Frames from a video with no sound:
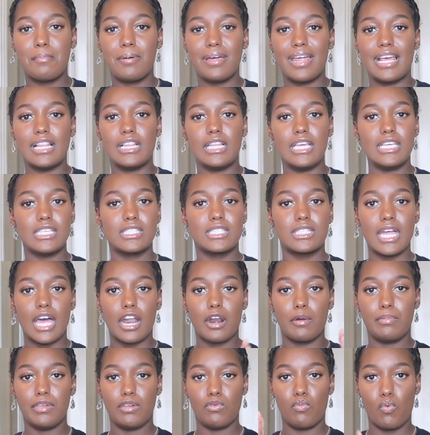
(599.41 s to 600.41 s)
but at least
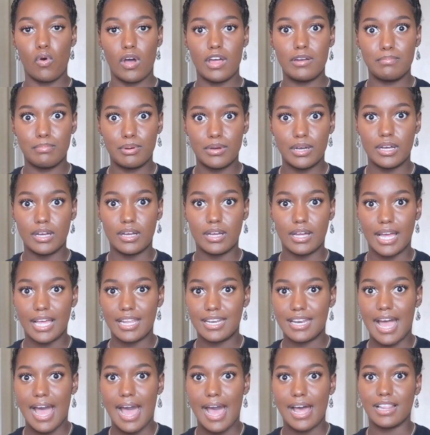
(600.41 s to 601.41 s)
that'll be one book
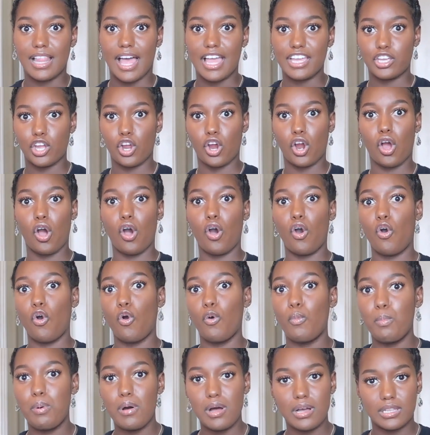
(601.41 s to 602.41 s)
and not like your
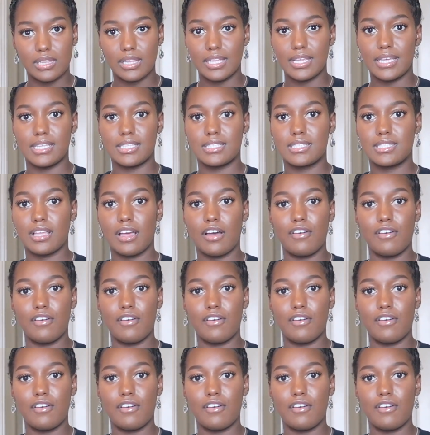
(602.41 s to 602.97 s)
whole book list